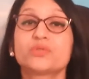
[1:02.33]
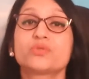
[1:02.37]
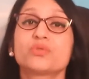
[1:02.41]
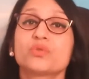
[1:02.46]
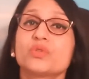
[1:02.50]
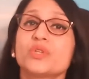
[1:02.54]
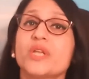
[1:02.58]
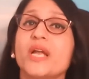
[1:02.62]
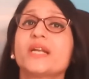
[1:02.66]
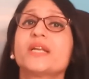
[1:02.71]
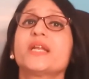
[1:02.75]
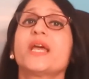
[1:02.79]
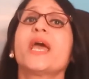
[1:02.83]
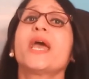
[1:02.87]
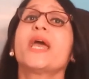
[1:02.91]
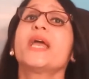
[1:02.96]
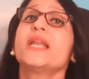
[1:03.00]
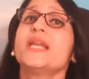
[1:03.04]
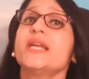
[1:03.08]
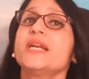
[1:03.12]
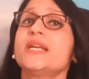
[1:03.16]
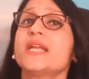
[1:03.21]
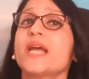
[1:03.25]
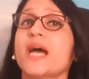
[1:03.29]
so that
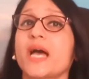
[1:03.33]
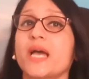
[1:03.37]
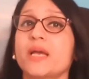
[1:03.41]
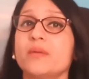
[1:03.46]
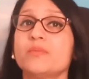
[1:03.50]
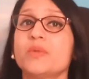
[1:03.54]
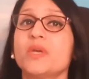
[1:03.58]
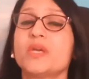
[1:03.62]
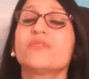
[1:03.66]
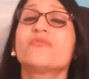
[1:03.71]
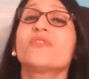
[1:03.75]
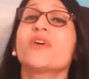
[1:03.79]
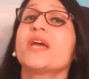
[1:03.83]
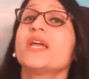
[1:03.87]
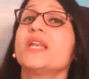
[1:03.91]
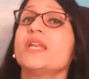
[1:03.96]
anytime if